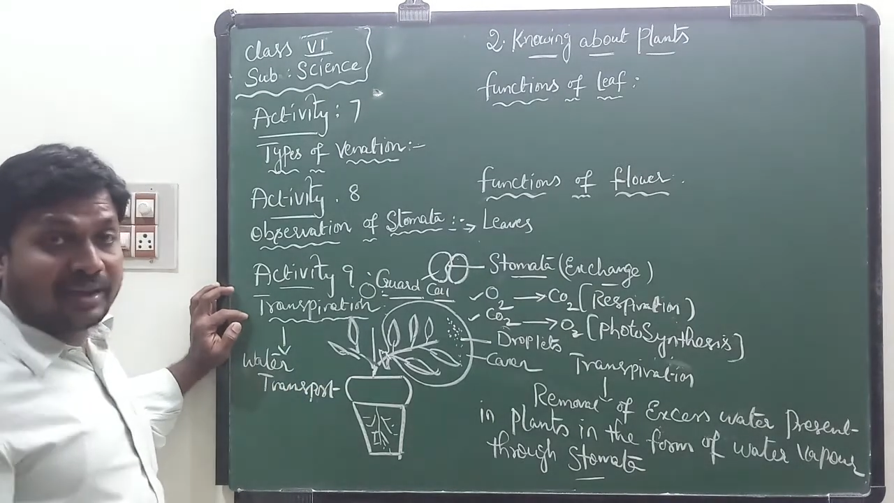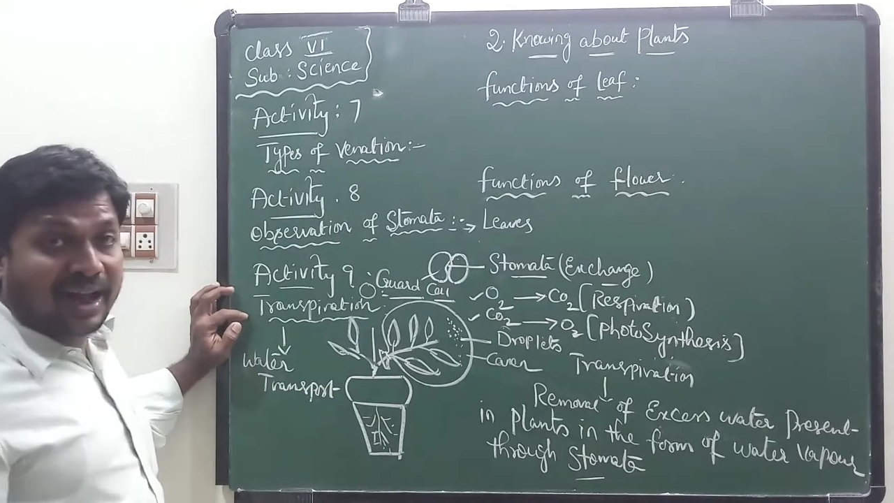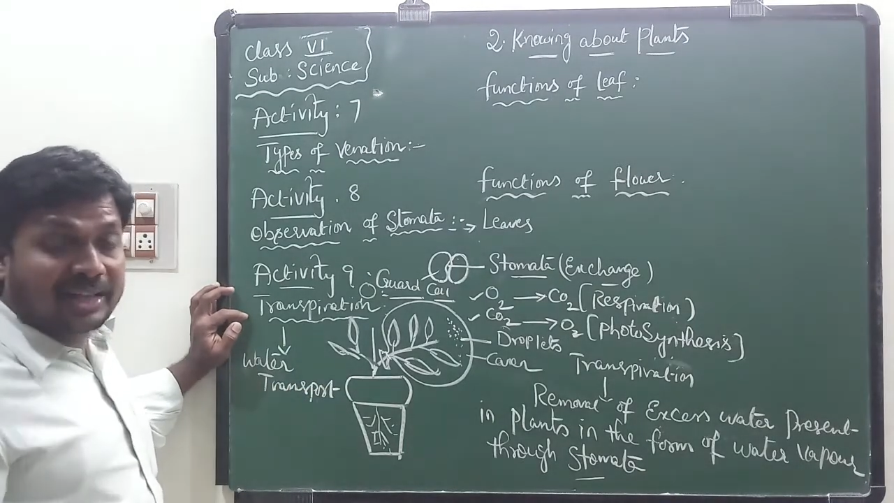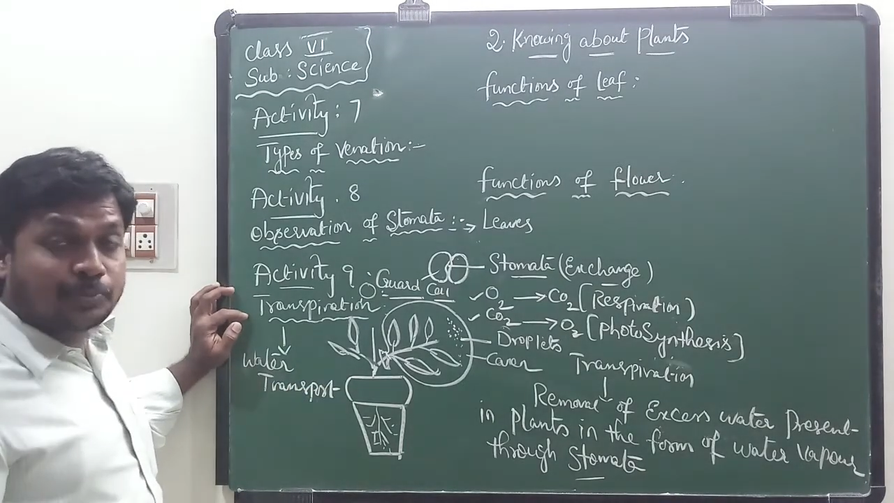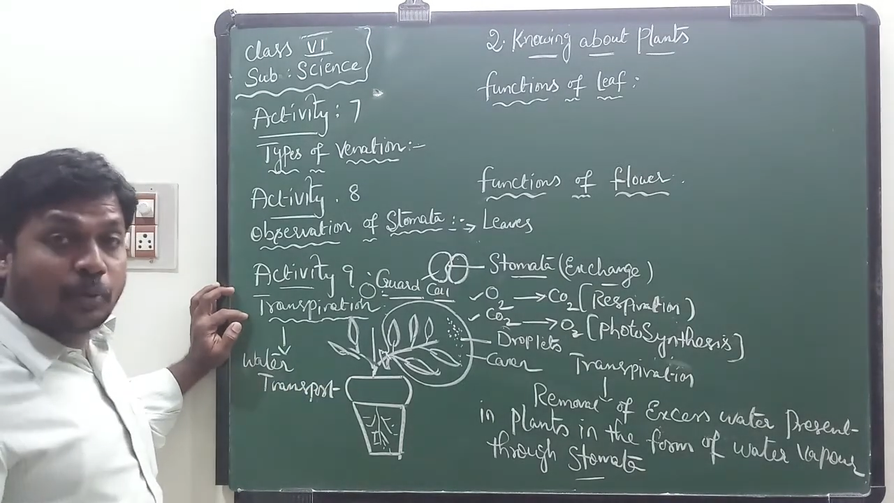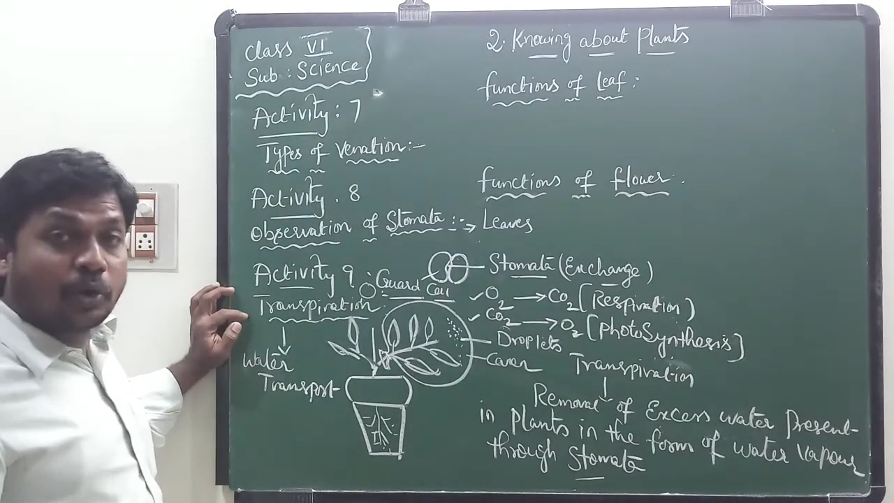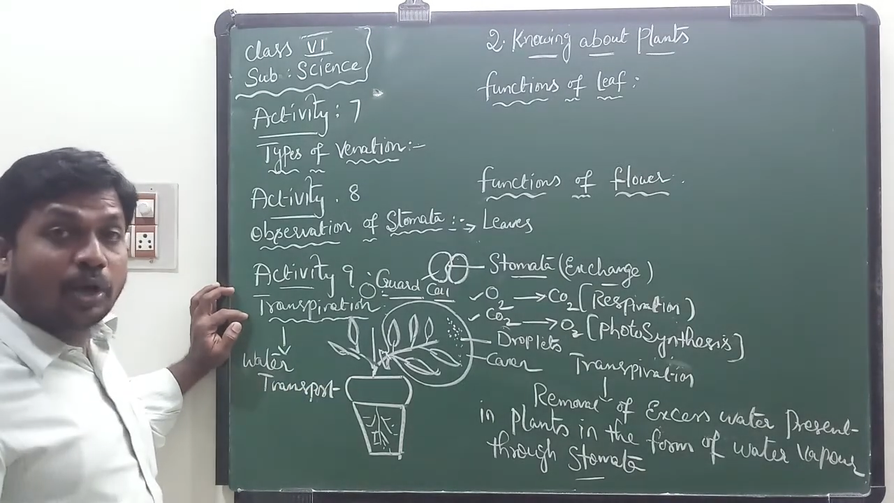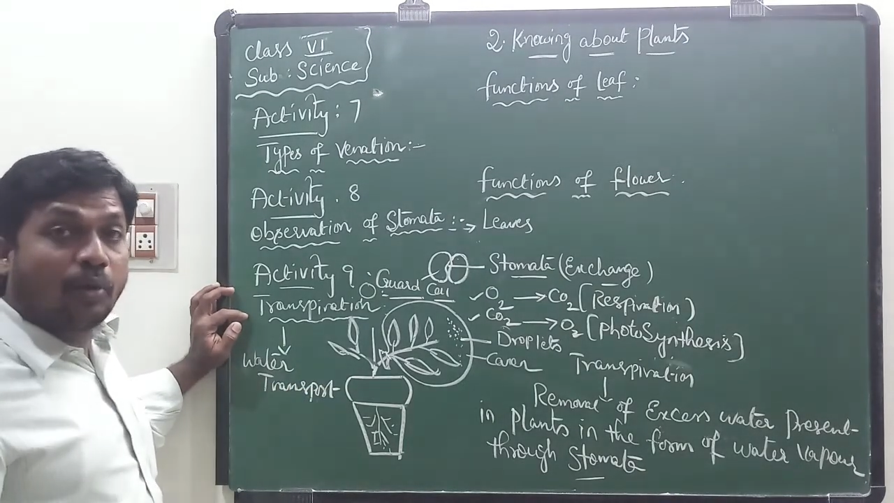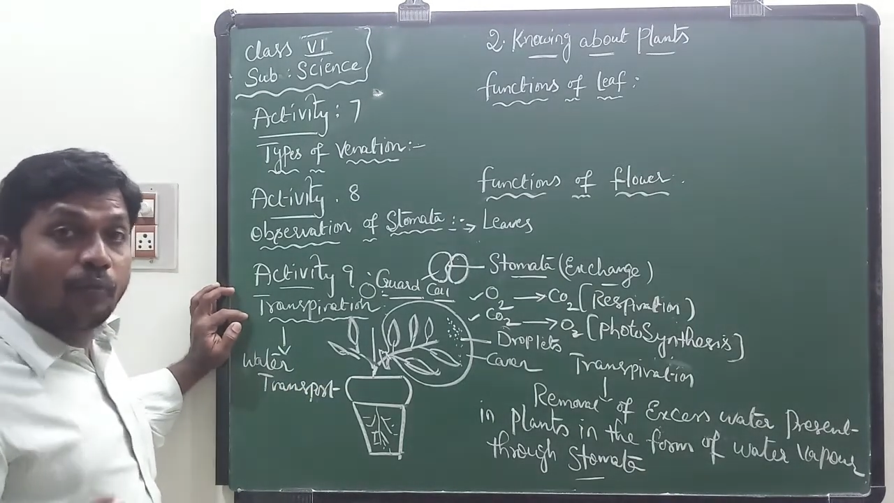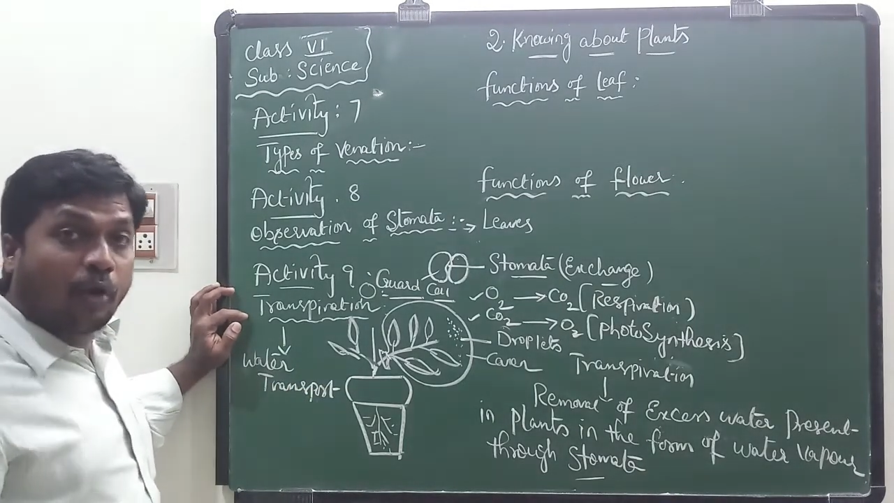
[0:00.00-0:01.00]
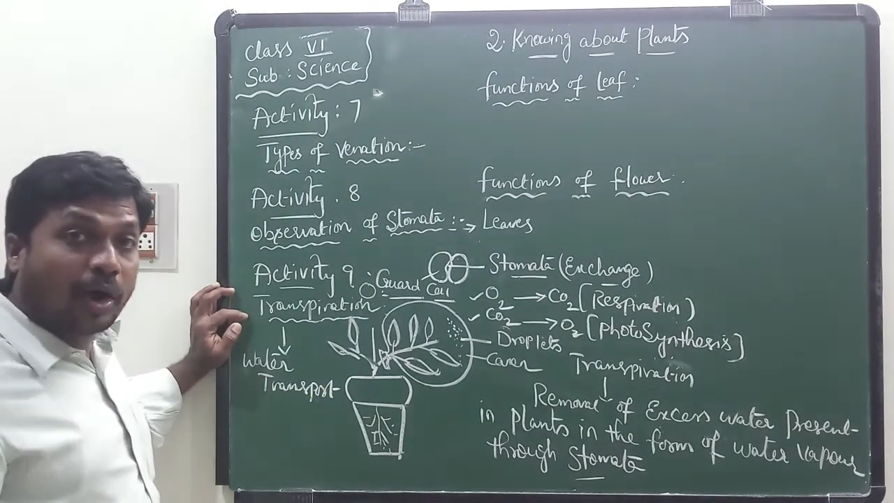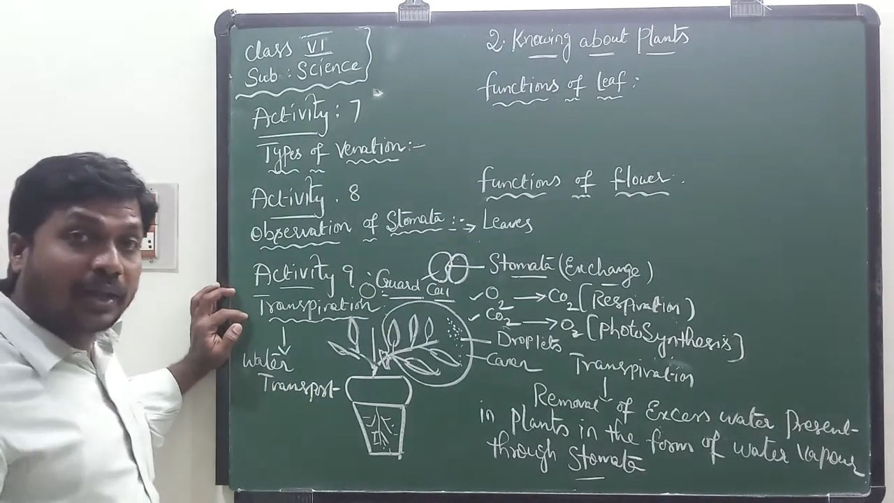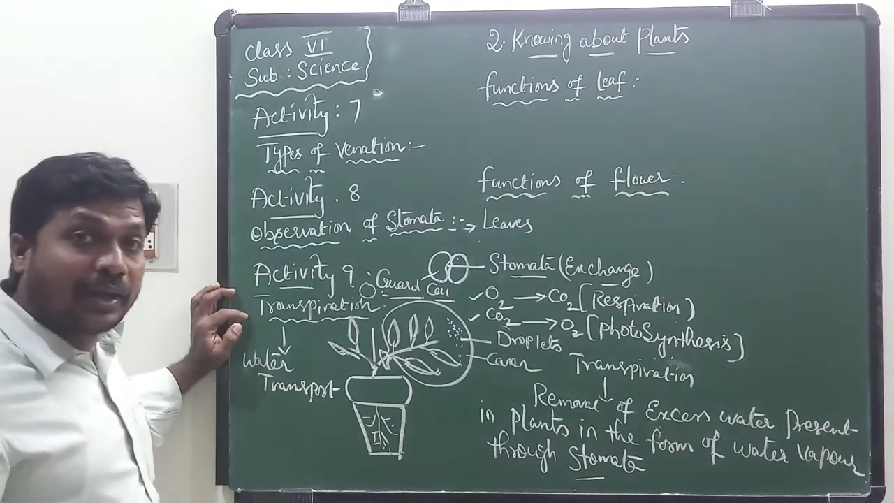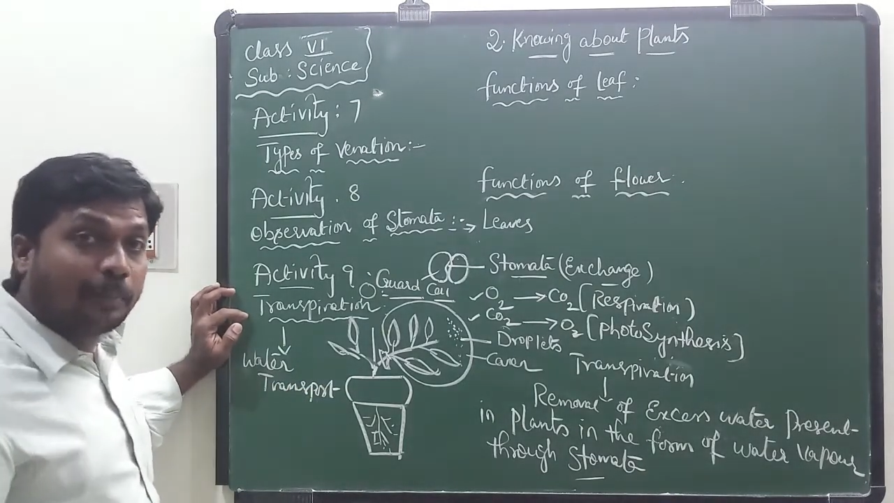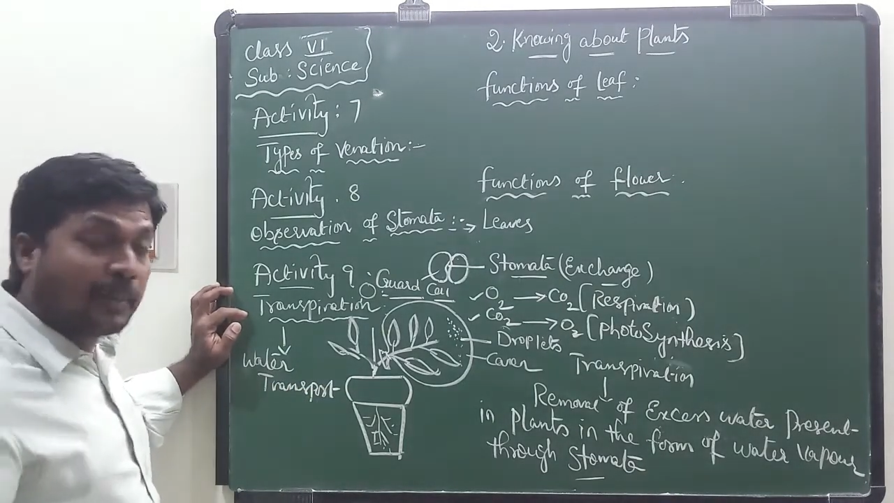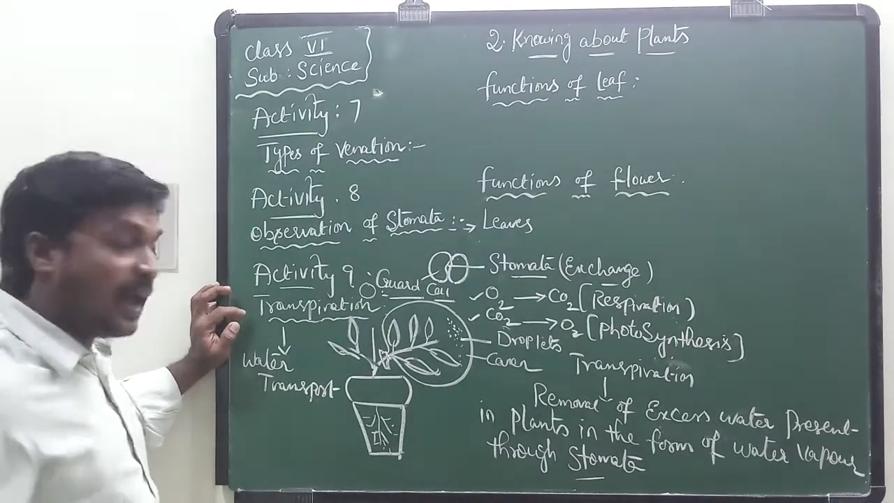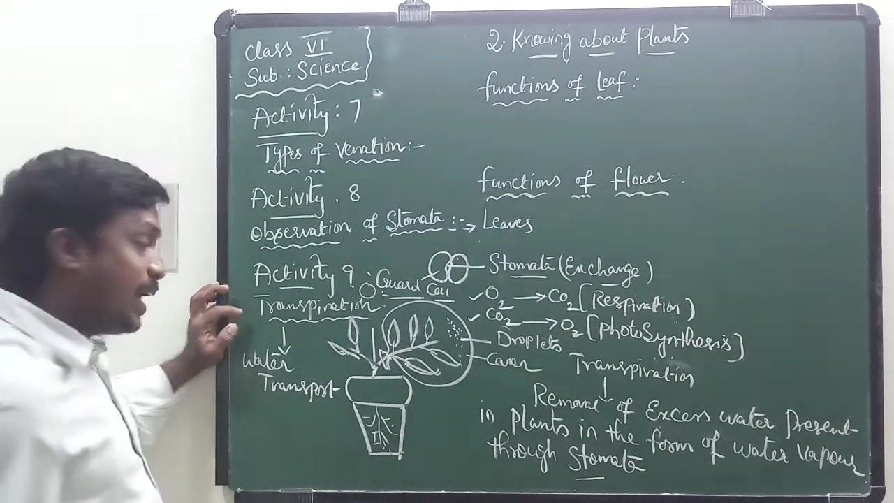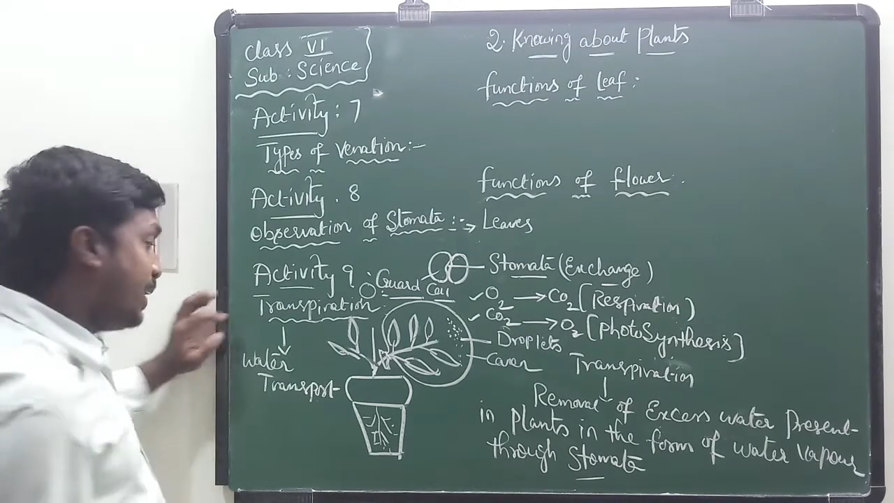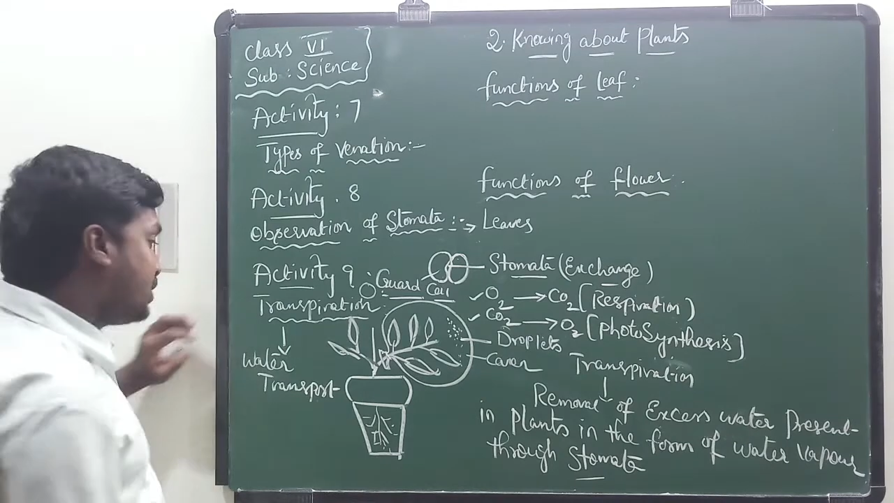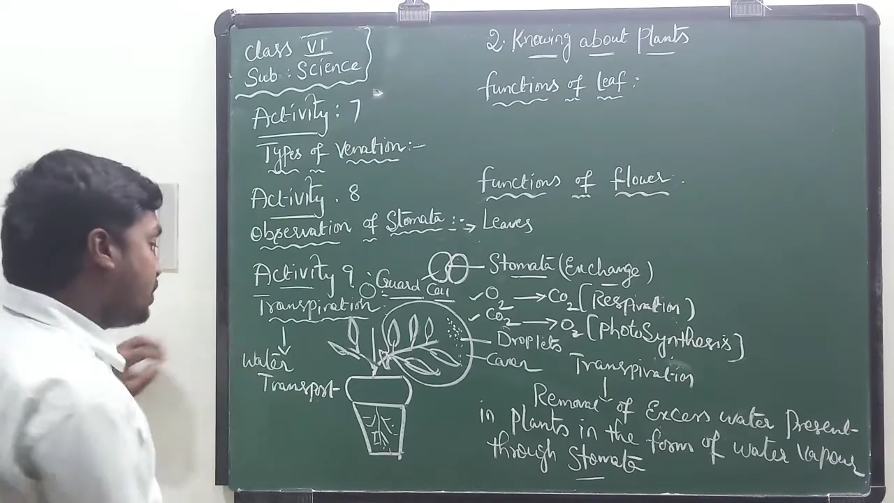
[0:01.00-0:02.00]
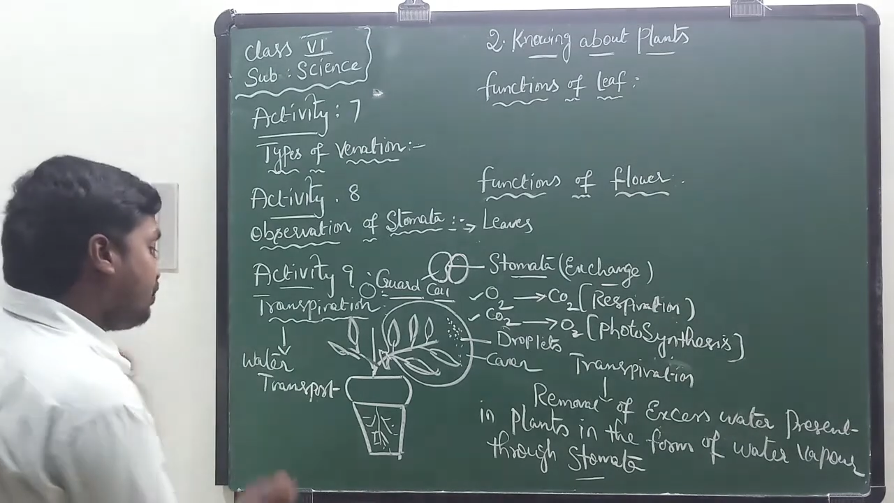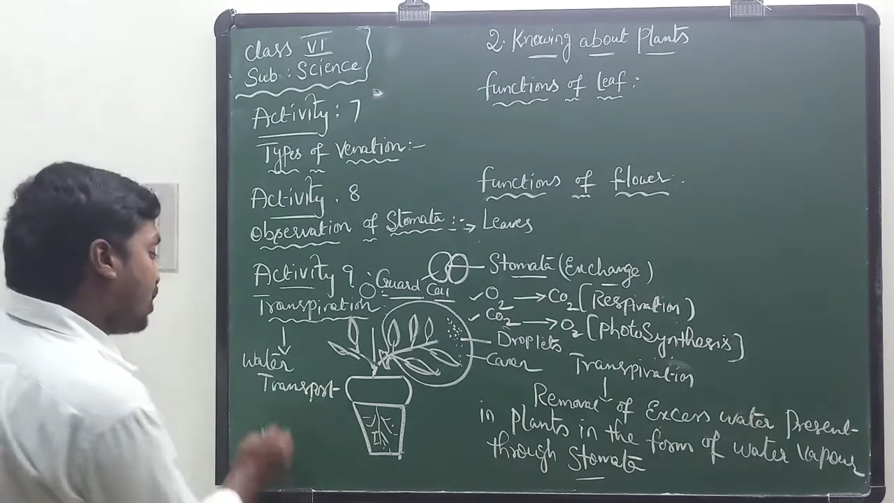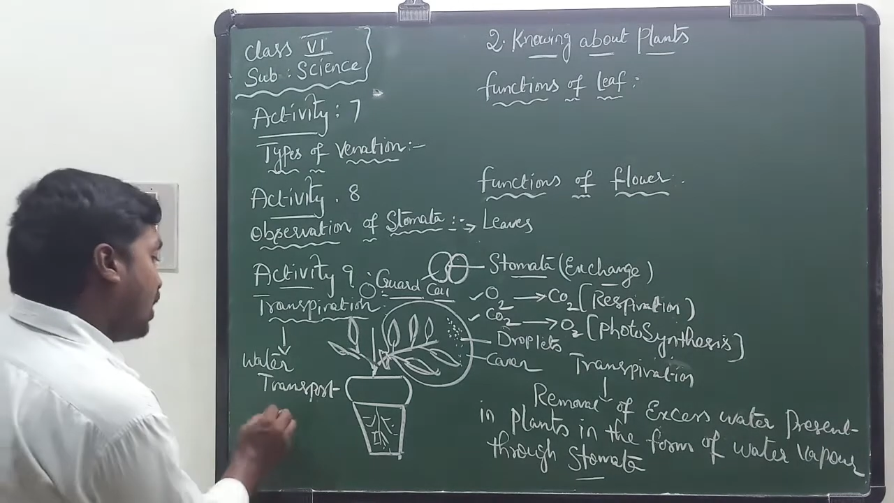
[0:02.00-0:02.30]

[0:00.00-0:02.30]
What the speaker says: transport of water in plants,